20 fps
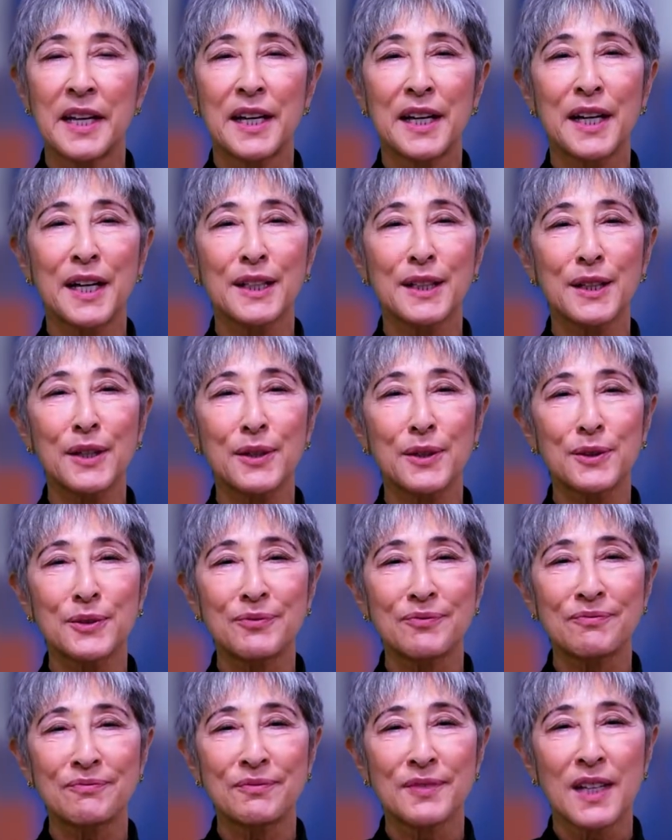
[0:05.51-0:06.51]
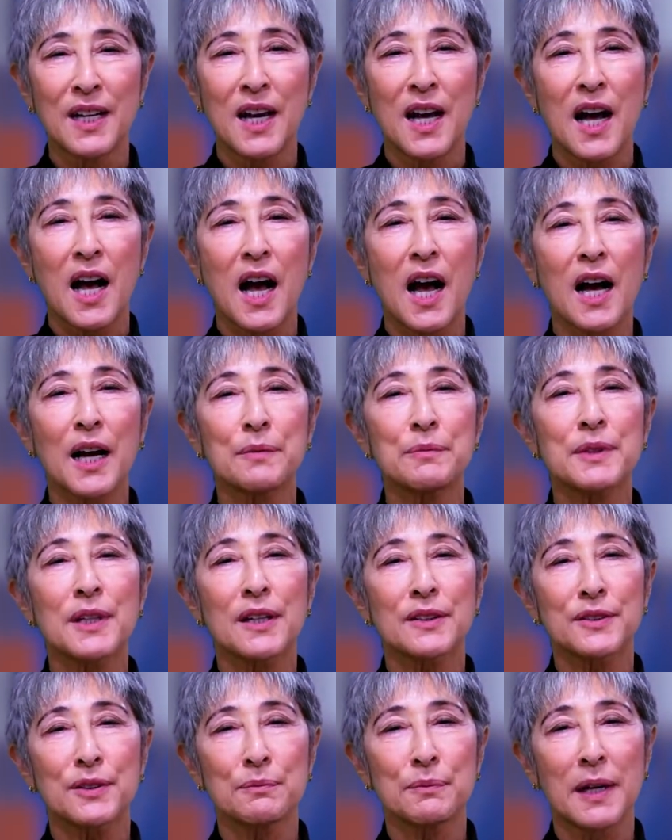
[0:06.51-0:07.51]
Hello, I'm
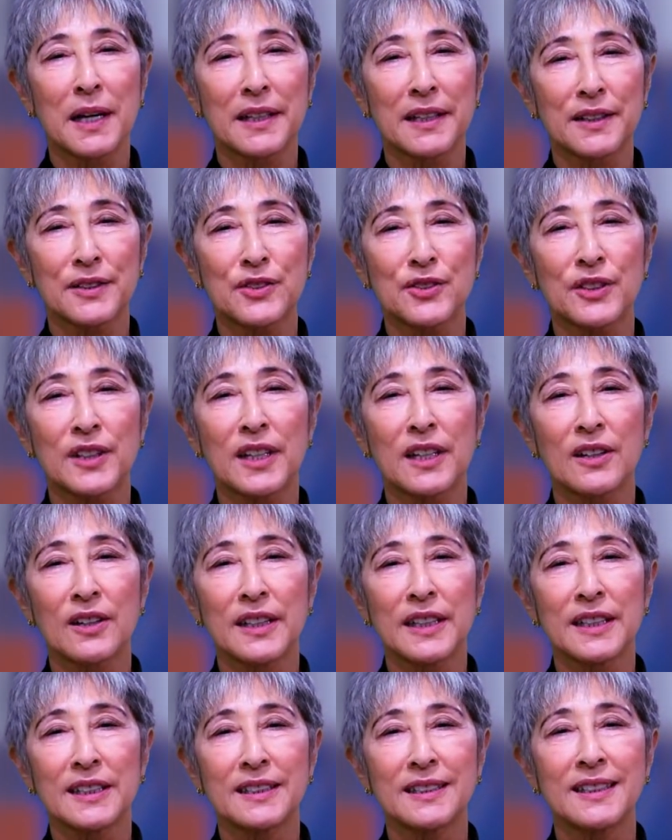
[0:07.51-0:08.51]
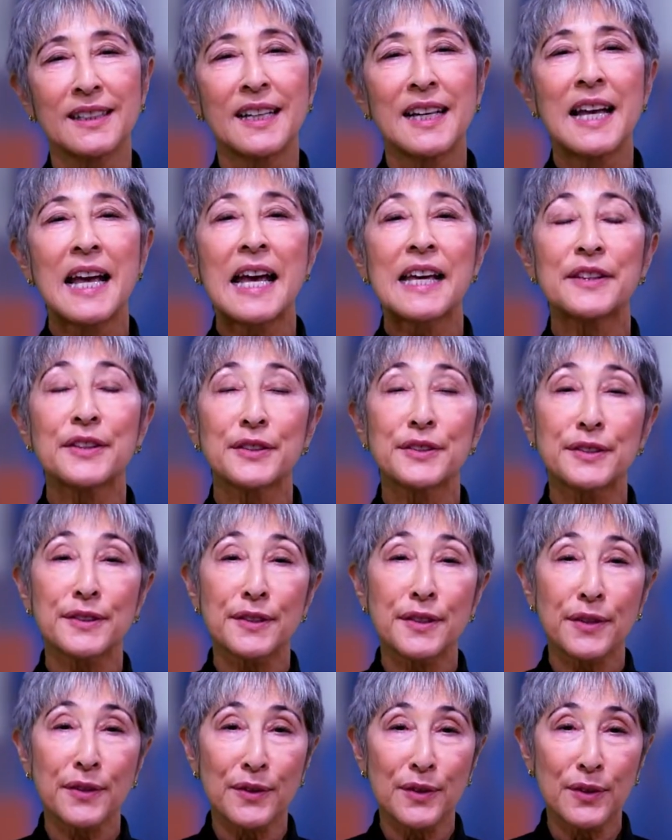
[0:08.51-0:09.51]
Dr. Maya Chakerian, and this is the
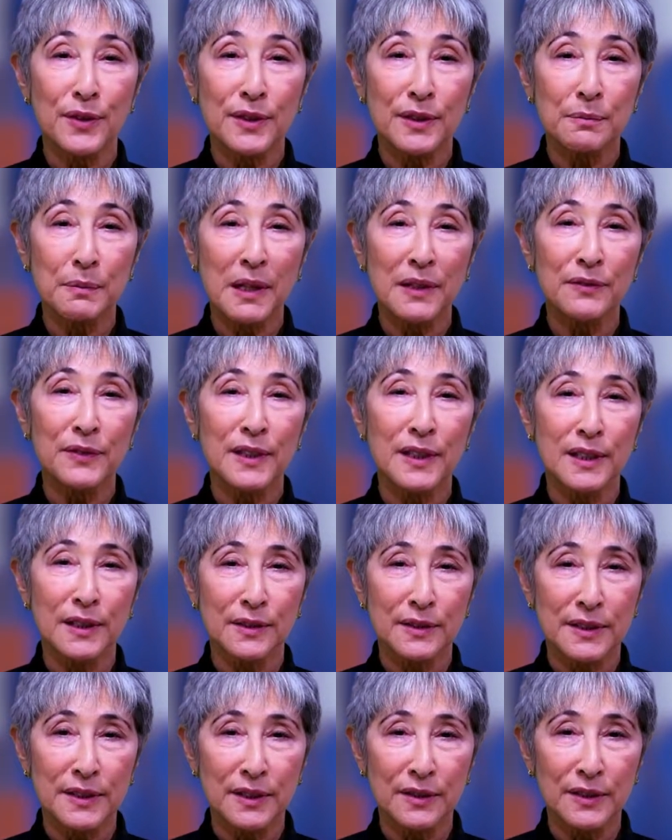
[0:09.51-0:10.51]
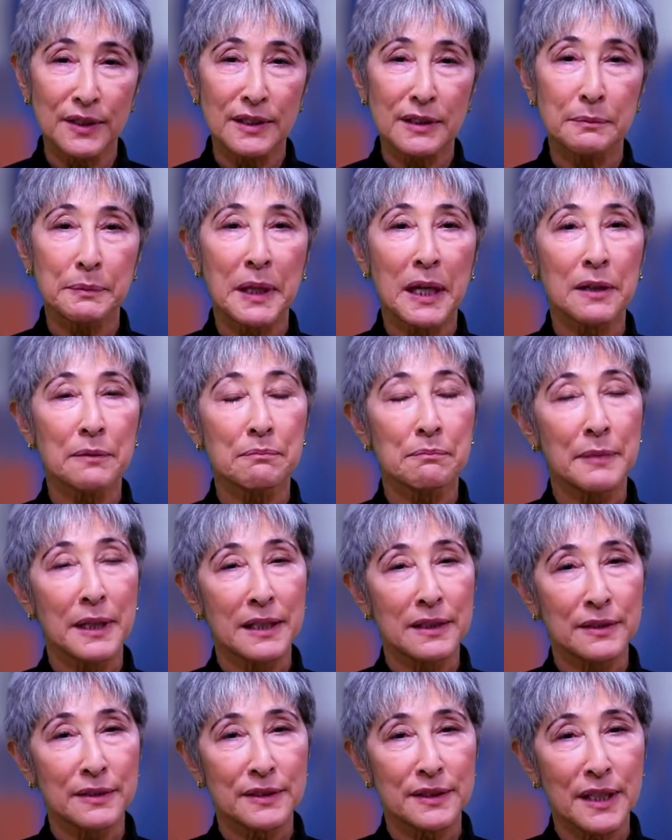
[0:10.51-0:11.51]
third in my video series about
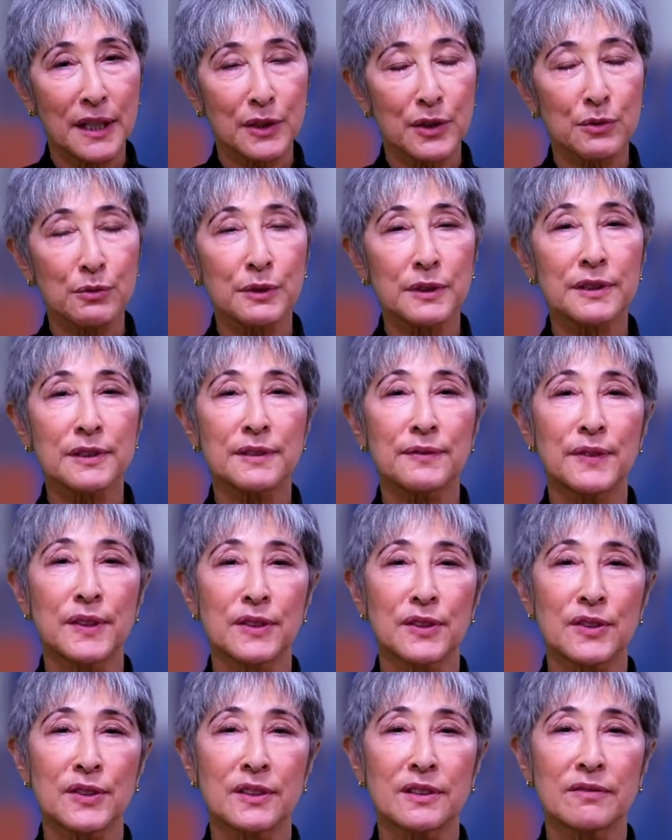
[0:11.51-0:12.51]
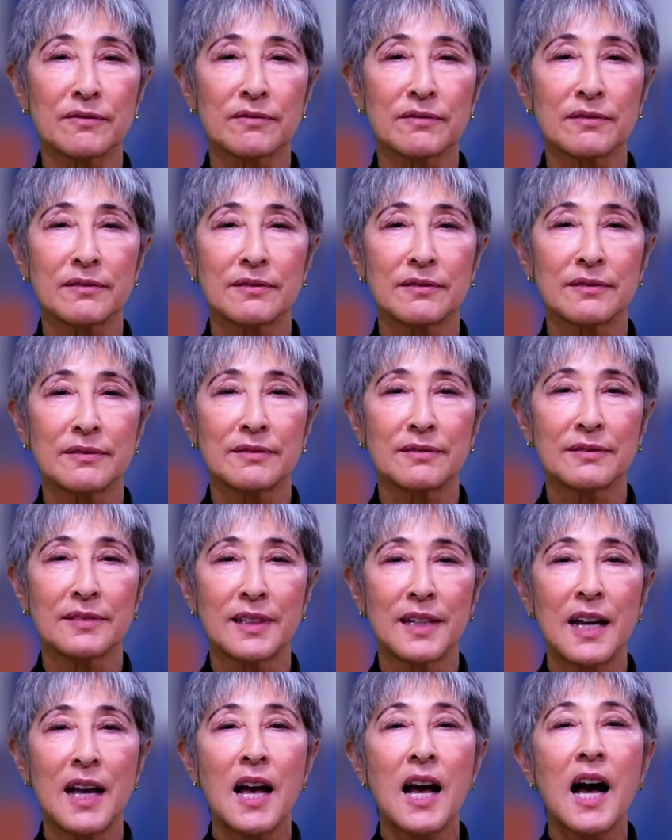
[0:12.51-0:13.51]
male sexual dysfunction.
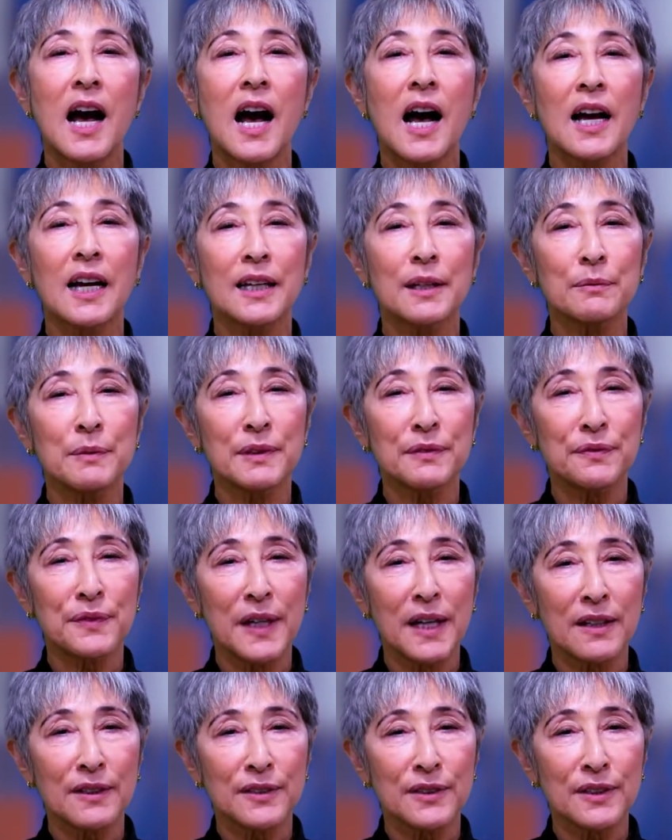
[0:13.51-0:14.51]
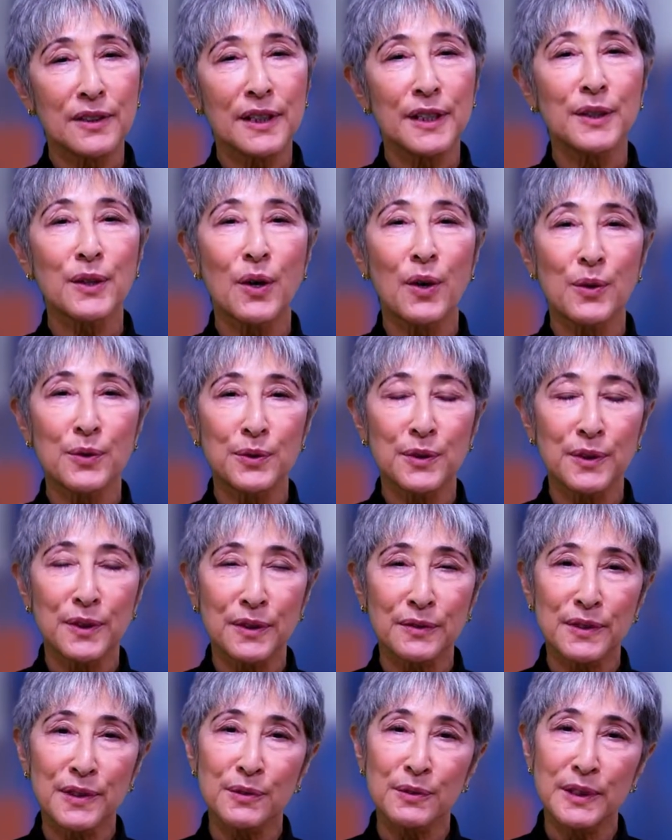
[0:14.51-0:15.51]
I am the founder and owner of
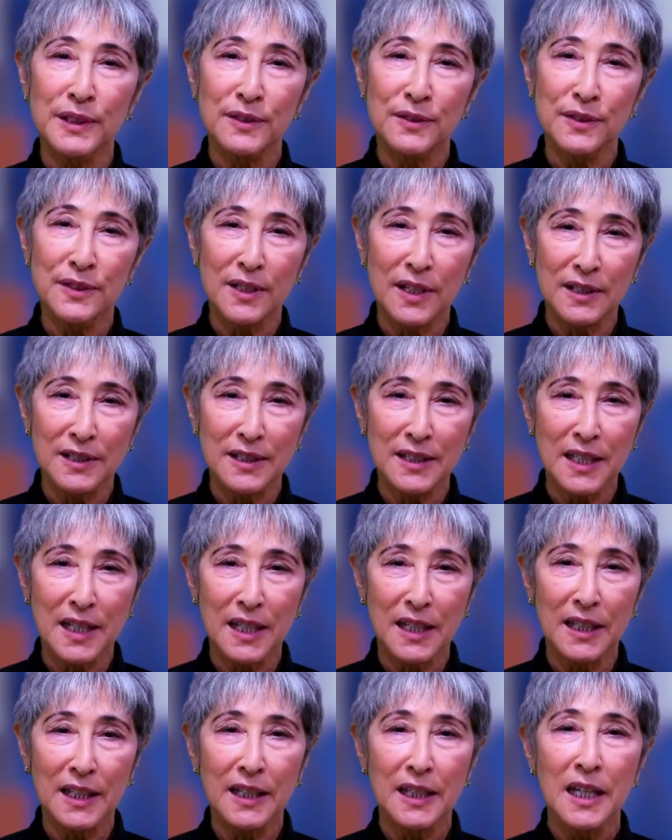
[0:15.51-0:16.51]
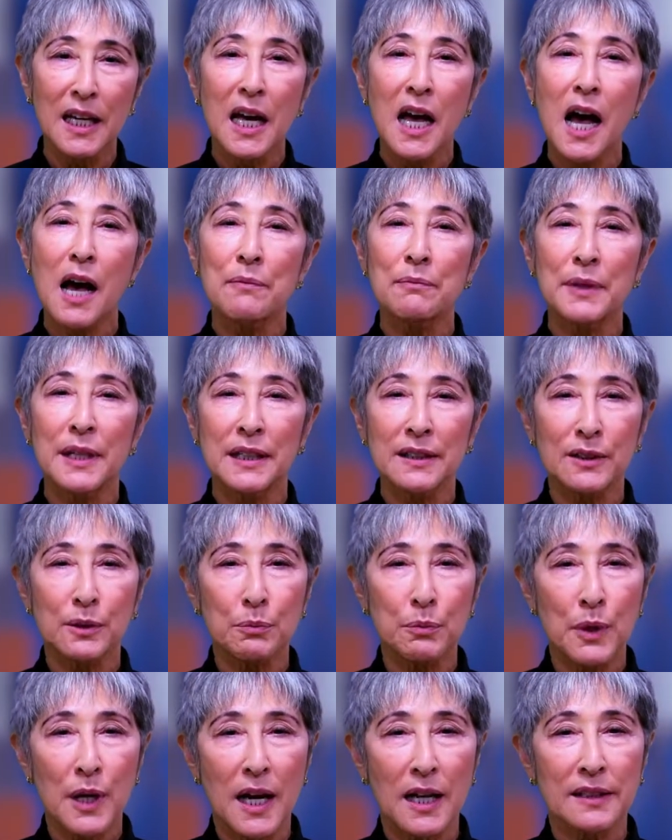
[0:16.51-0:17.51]
Sereno Santé, a medical
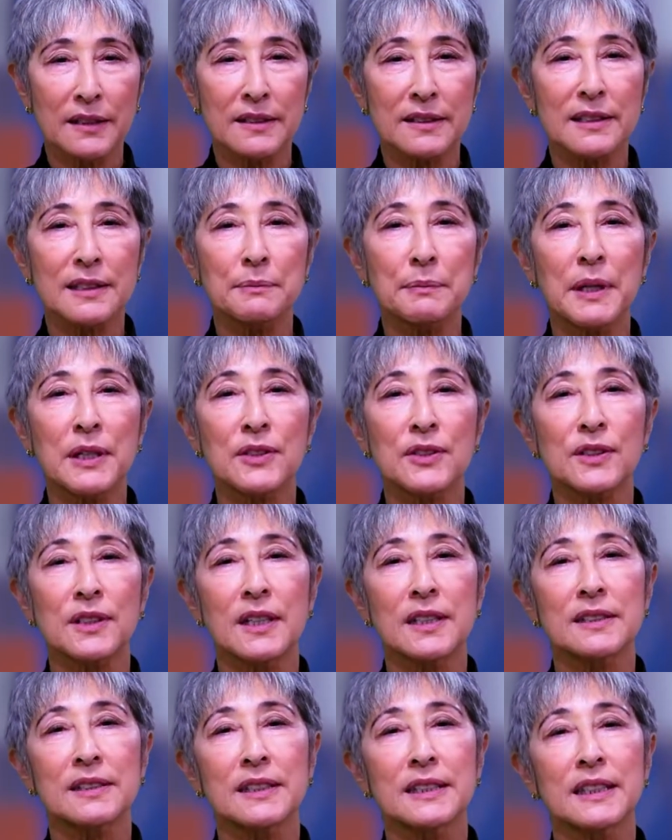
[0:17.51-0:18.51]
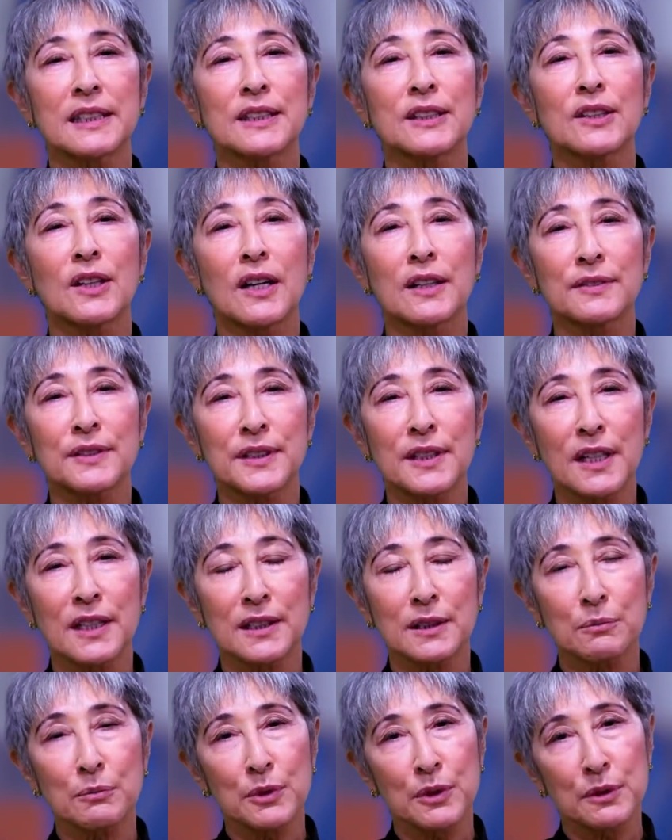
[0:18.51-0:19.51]
practice specializing in lifestyle
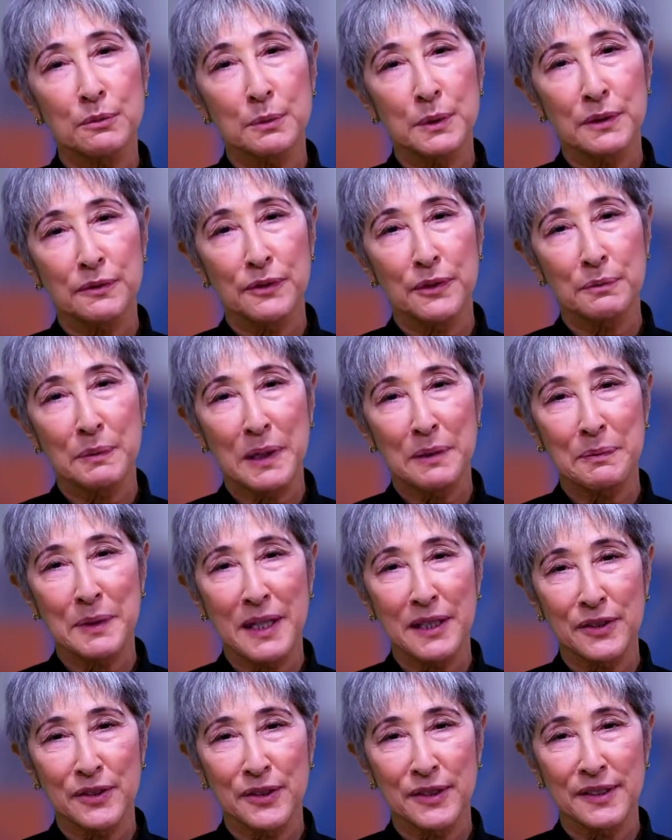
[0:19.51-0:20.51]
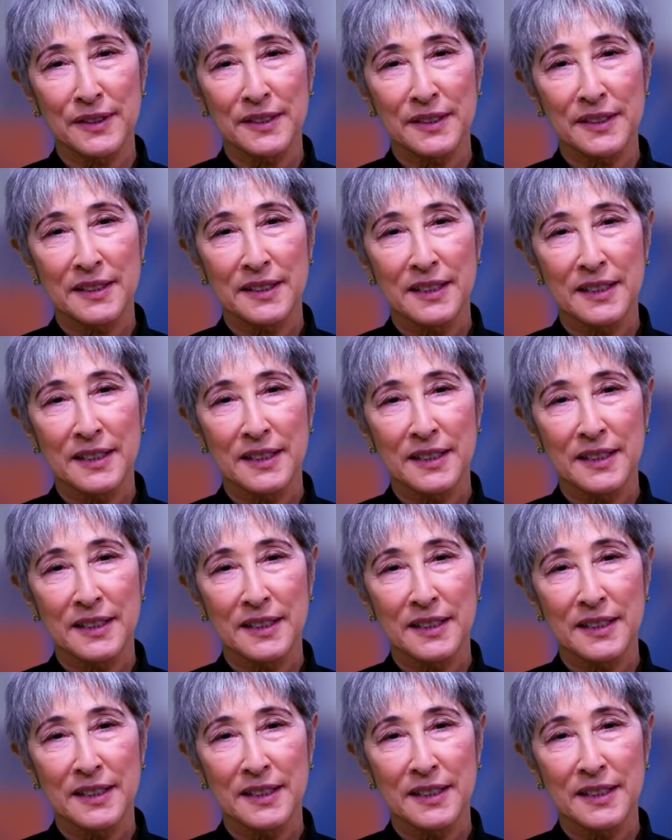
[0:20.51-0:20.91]
improvement for my patients.